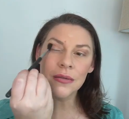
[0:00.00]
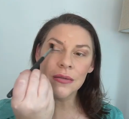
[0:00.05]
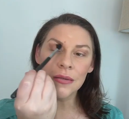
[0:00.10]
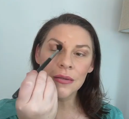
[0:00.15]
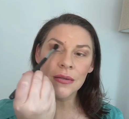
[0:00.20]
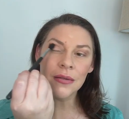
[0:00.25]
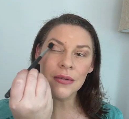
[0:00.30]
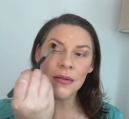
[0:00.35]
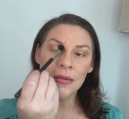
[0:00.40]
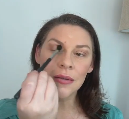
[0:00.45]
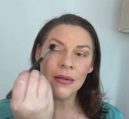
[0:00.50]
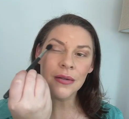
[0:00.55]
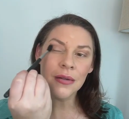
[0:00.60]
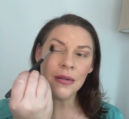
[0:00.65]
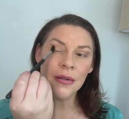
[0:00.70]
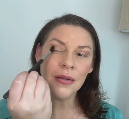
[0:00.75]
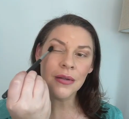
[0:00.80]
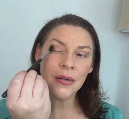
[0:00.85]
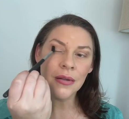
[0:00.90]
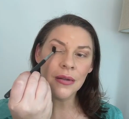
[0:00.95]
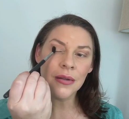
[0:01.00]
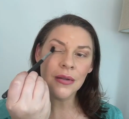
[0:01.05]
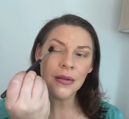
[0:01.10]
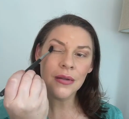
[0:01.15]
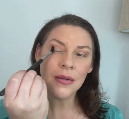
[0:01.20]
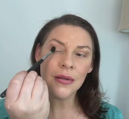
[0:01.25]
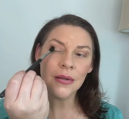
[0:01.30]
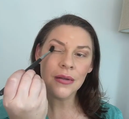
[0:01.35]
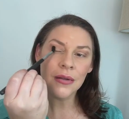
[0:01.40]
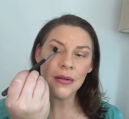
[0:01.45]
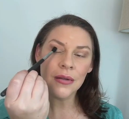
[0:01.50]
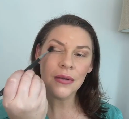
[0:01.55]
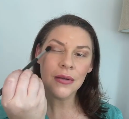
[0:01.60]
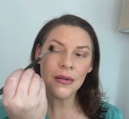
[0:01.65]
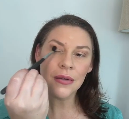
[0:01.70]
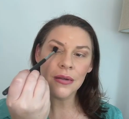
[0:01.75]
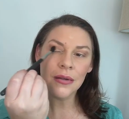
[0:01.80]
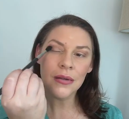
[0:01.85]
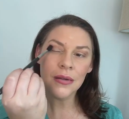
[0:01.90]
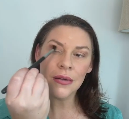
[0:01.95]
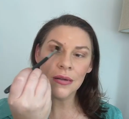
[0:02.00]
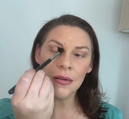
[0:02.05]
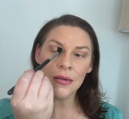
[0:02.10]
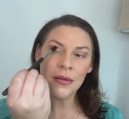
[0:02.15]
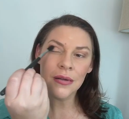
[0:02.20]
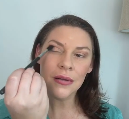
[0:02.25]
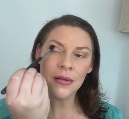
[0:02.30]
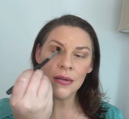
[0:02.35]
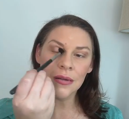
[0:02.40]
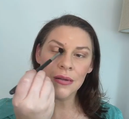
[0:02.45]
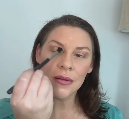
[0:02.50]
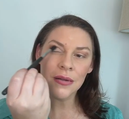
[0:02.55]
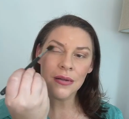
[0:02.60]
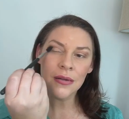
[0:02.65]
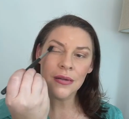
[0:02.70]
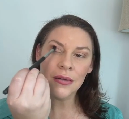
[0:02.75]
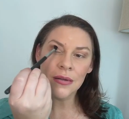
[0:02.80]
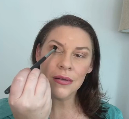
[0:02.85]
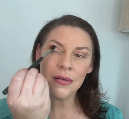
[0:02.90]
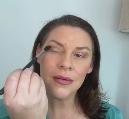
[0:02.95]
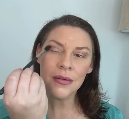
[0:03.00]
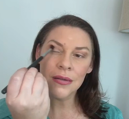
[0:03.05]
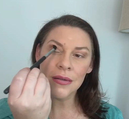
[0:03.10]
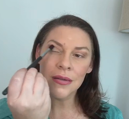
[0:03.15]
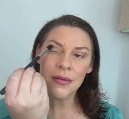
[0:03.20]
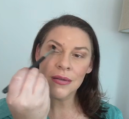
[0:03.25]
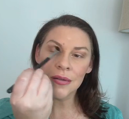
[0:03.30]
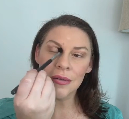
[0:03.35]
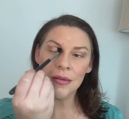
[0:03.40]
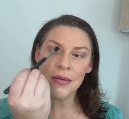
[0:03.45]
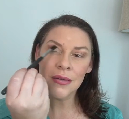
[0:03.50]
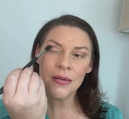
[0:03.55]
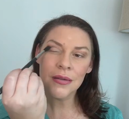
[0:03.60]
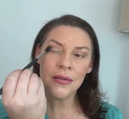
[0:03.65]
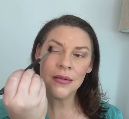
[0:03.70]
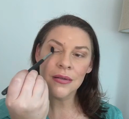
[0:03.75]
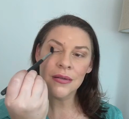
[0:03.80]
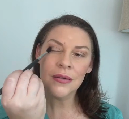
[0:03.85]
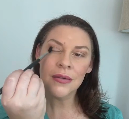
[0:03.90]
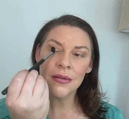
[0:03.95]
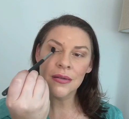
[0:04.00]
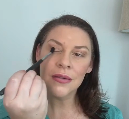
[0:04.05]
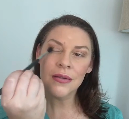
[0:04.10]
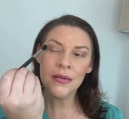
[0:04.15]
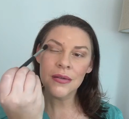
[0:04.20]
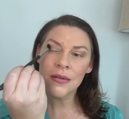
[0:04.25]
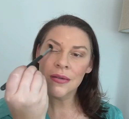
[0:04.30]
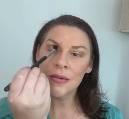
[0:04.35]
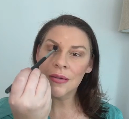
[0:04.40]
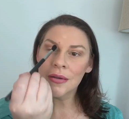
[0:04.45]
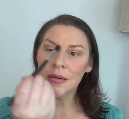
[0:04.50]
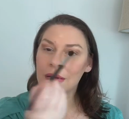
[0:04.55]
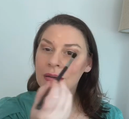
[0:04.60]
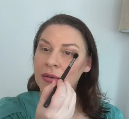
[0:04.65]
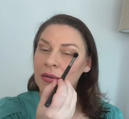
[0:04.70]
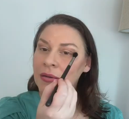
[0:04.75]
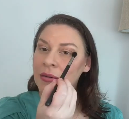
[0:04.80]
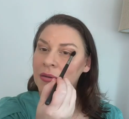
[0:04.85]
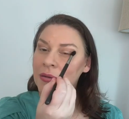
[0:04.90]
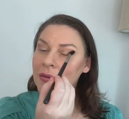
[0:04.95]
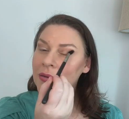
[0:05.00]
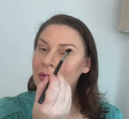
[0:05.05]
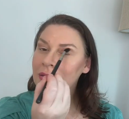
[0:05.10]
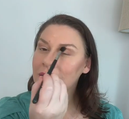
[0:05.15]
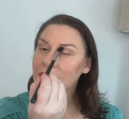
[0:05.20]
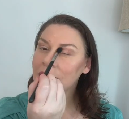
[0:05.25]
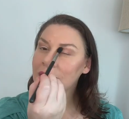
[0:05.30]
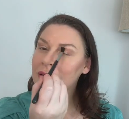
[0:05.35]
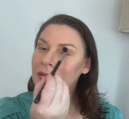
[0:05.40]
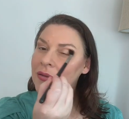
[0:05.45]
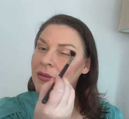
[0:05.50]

[no speech]